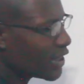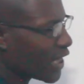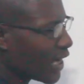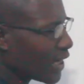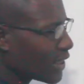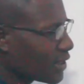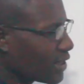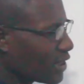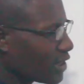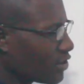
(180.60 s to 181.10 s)

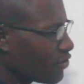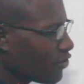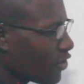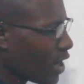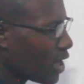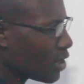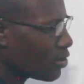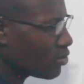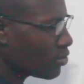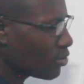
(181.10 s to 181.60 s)
take this
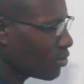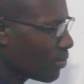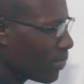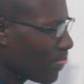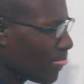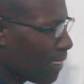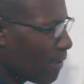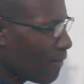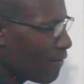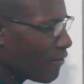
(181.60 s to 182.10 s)
value
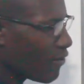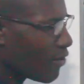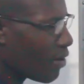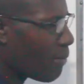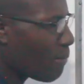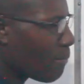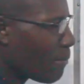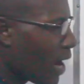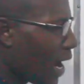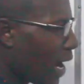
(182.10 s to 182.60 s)

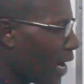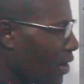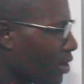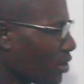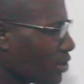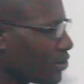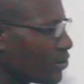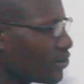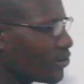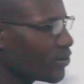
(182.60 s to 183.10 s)
from
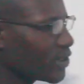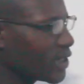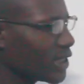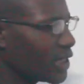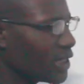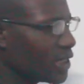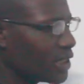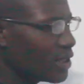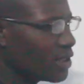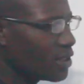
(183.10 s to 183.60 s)

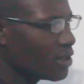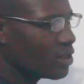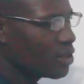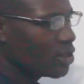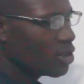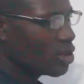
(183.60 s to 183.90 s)
-3